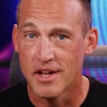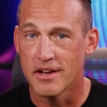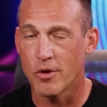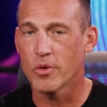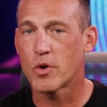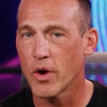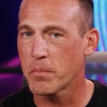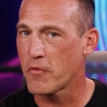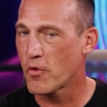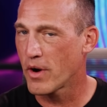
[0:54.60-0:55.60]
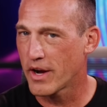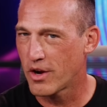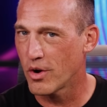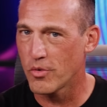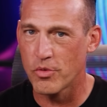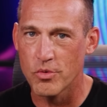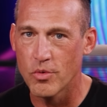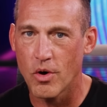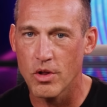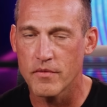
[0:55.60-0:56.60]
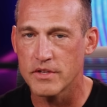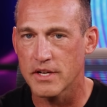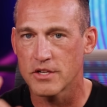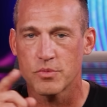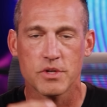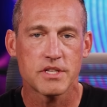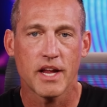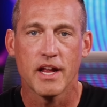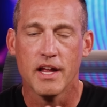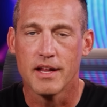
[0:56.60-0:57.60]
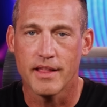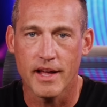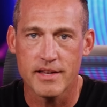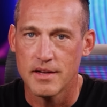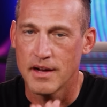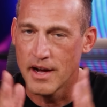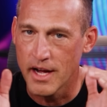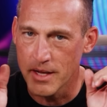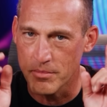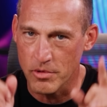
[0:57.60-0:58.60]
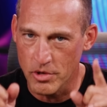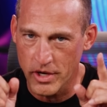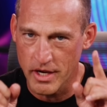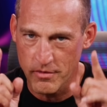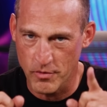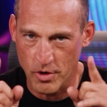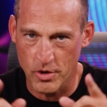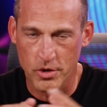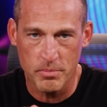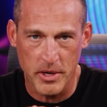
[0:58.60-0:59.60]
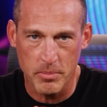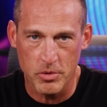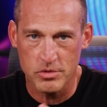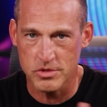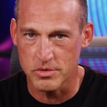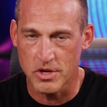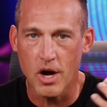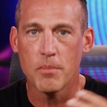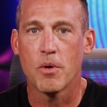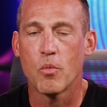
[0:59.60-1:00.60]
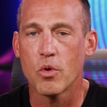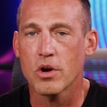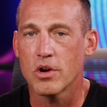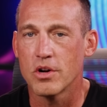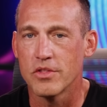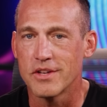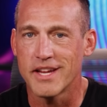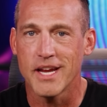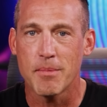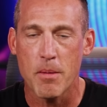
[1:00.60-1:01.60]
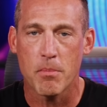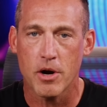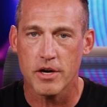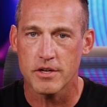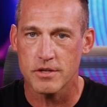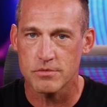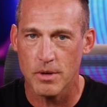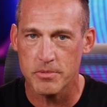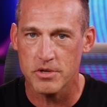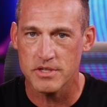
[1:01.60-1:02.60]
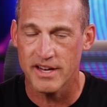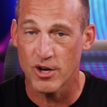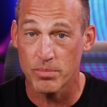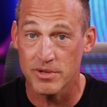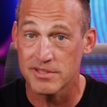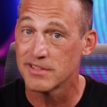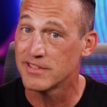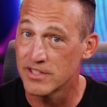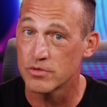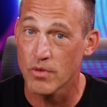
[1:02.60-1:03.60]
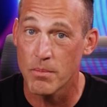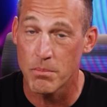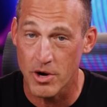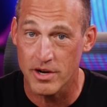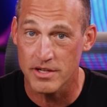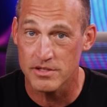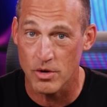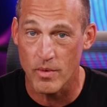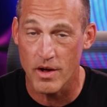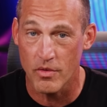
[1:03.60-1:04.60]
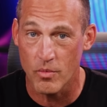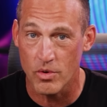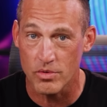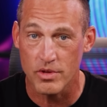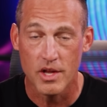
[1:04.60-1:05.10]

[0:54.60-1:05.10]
Now, real quick, before I go through all of this, I just want to say that I am looking for good people to come work on the team at Market Disruptors and help us disrupt markets around the world.